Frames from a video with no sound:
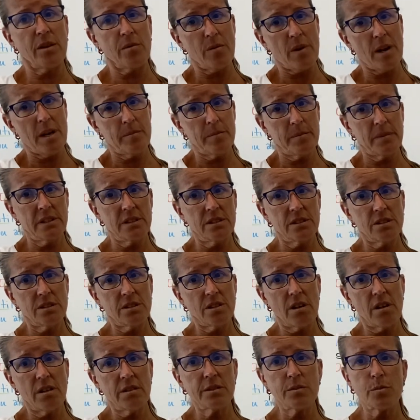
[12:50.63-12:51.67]
Redmond
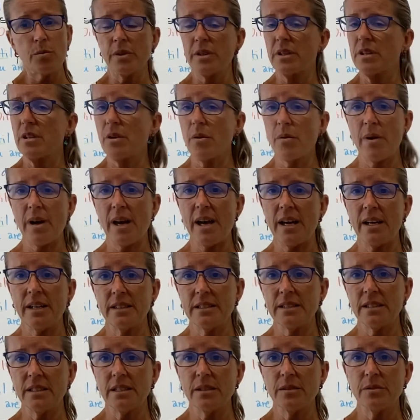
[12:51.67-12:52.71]
salt with no
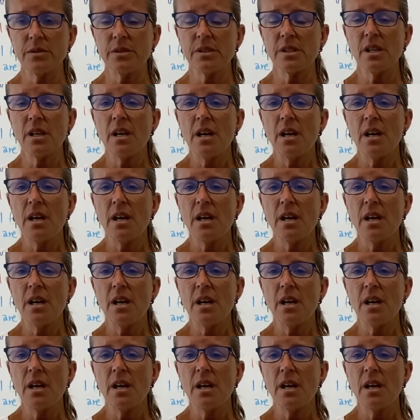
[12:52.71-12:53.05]
additives.